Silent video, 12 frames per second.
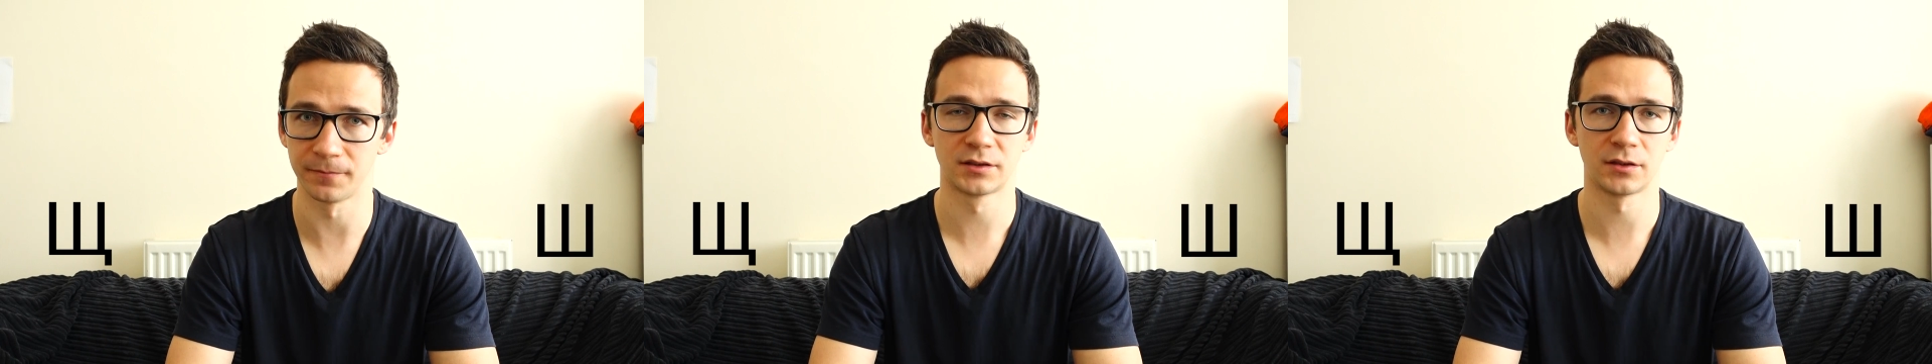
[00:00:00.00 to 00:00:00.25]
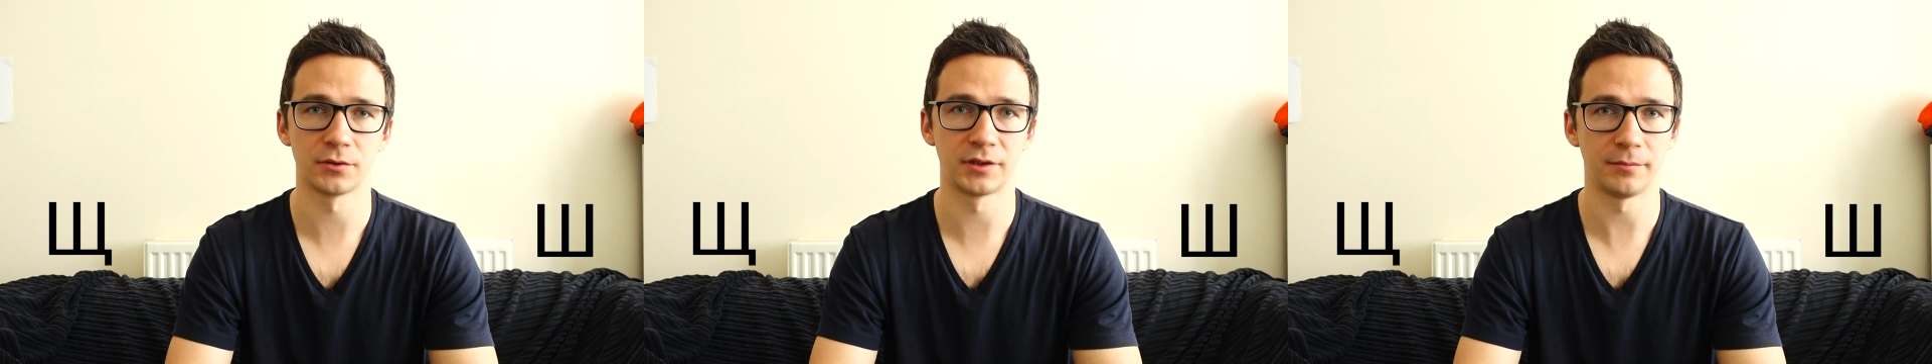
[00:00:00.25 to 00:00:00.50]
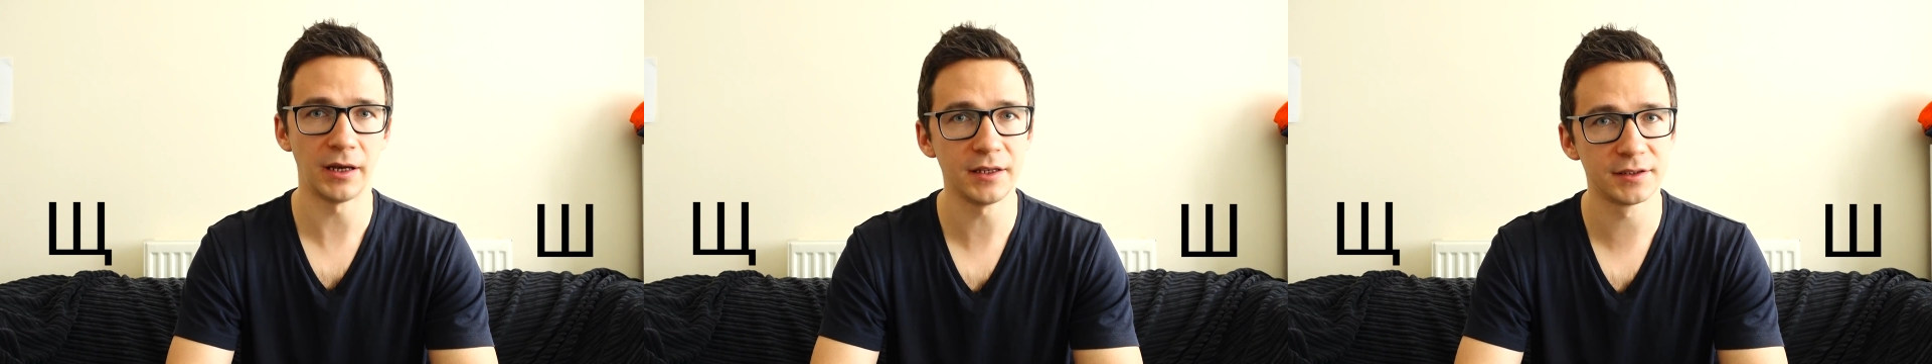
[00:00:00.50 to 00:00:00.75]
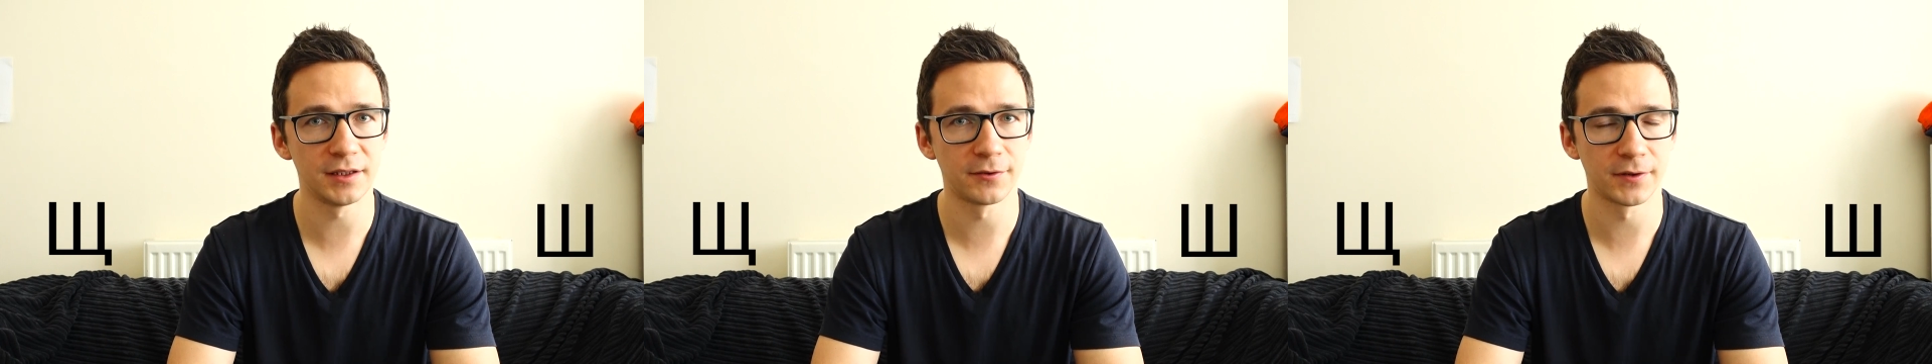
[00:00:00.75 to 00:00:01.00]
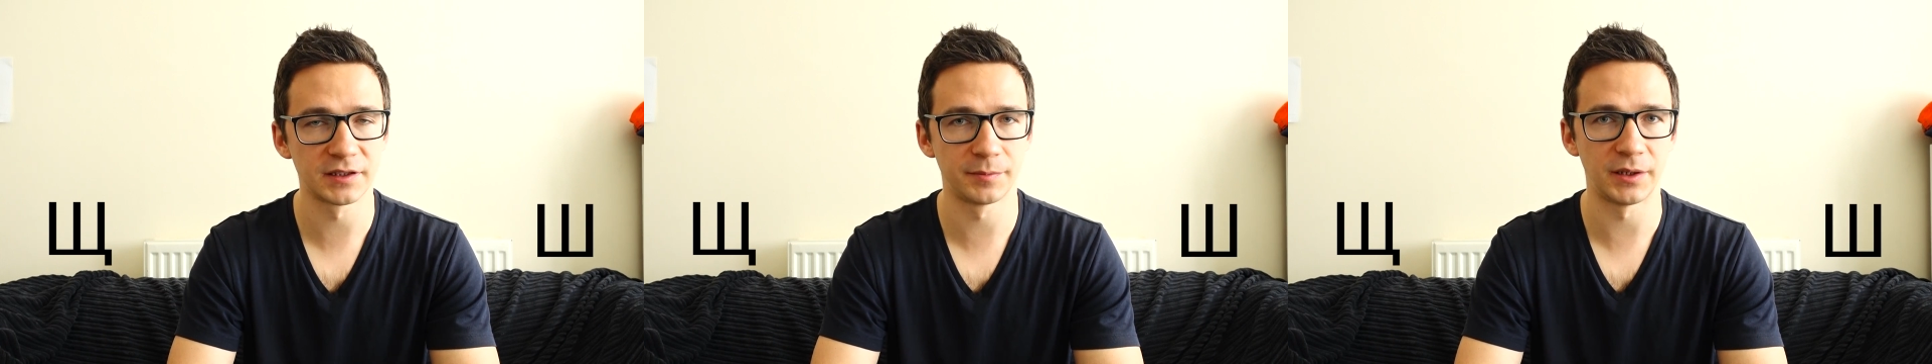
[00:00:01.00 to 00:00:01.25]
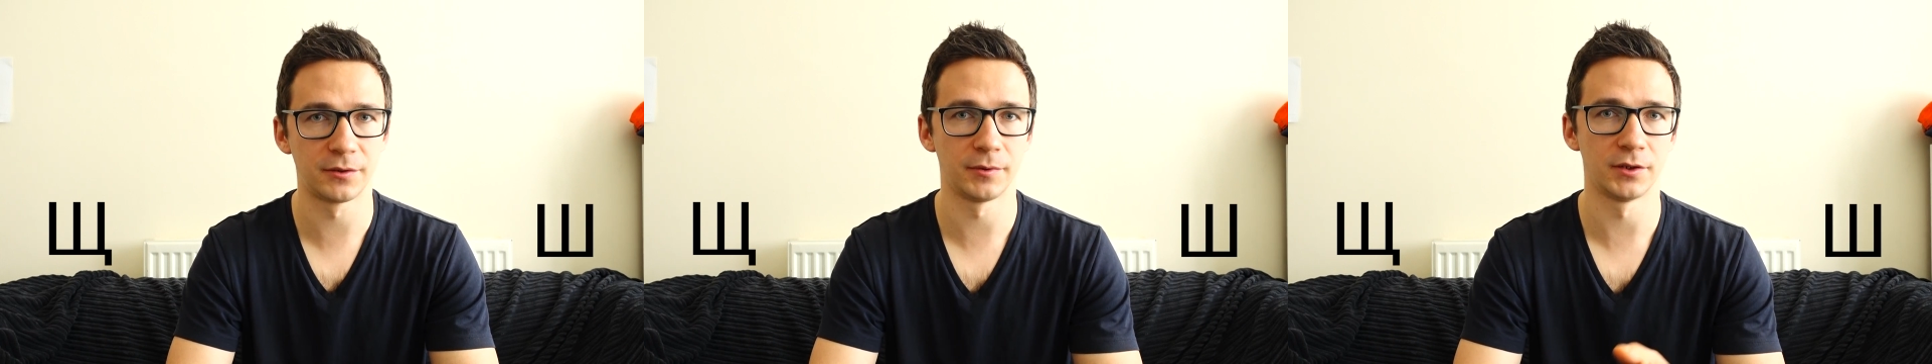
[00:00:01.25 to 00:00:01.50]
So the main difference
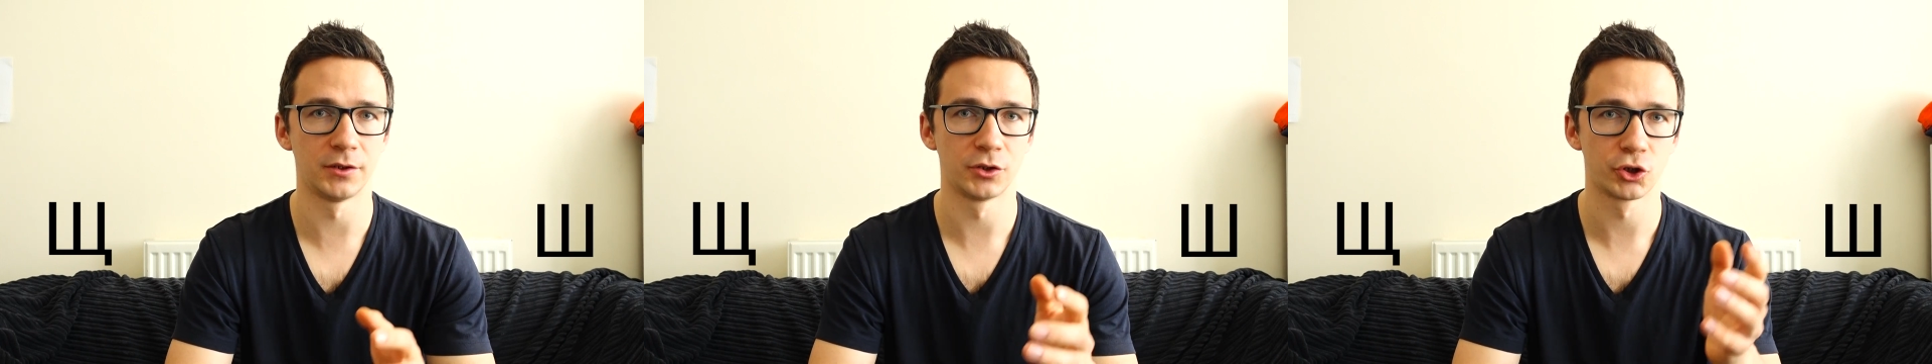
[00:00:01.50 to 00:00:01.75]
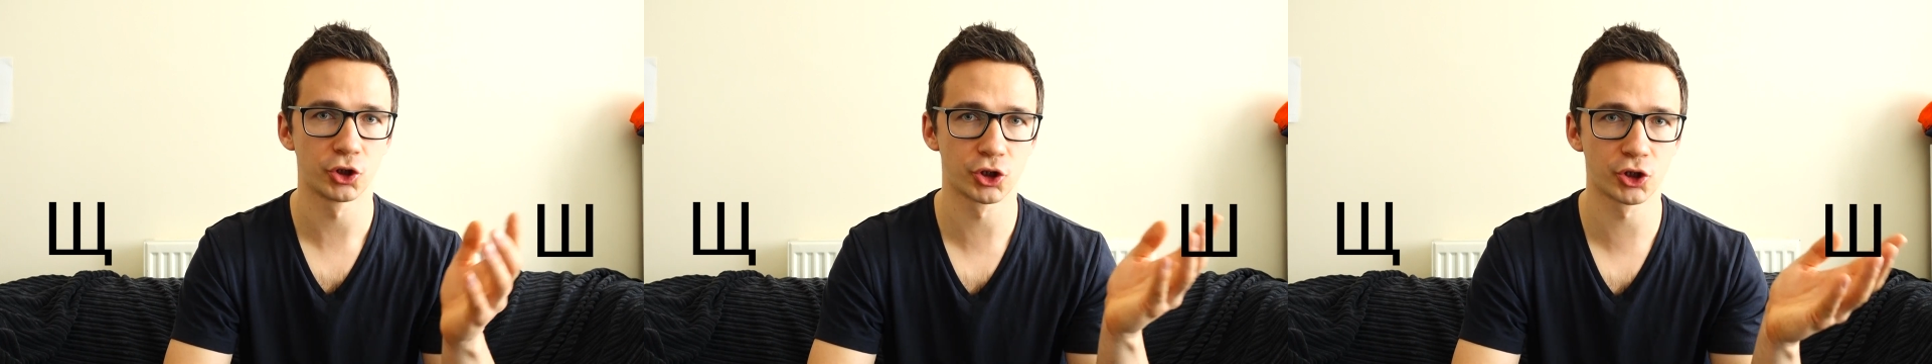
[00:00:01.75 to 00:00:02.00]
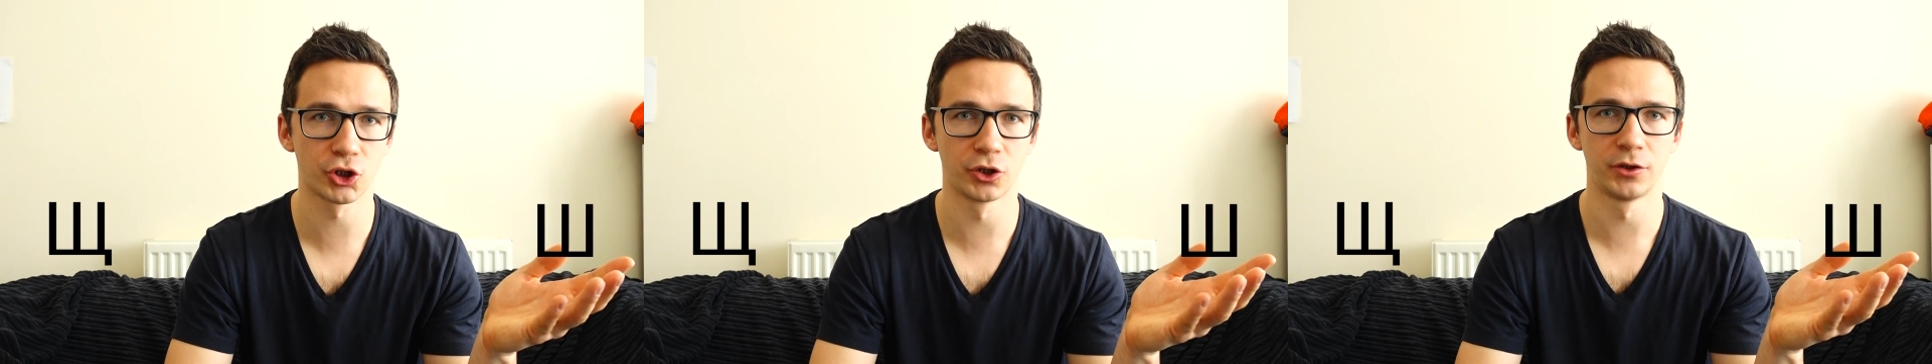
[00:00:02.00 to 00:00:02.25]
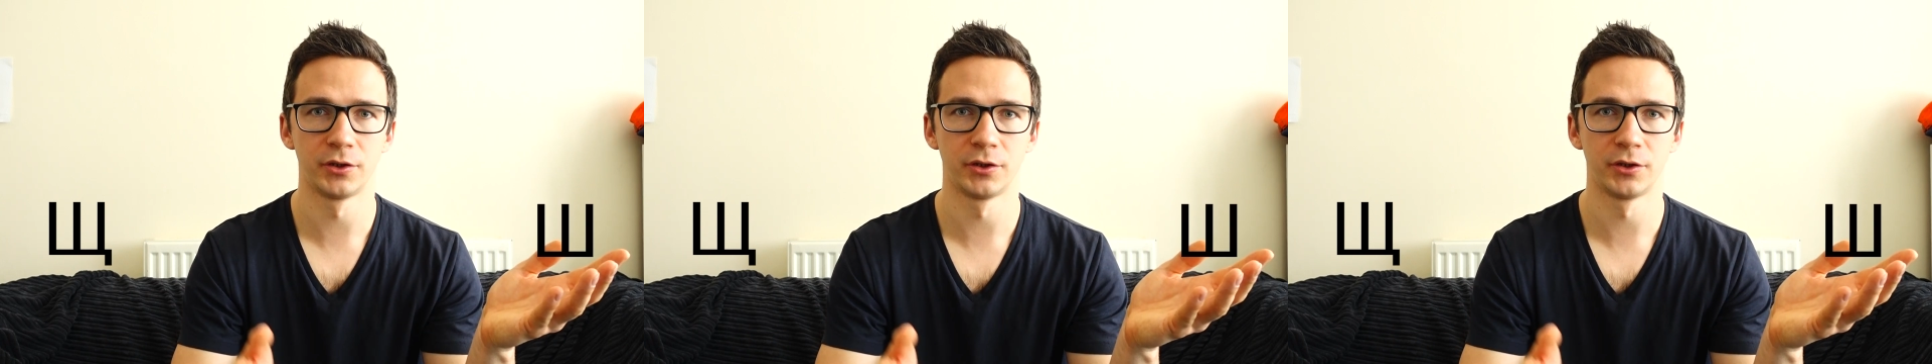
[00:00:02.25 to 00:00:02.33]
between sh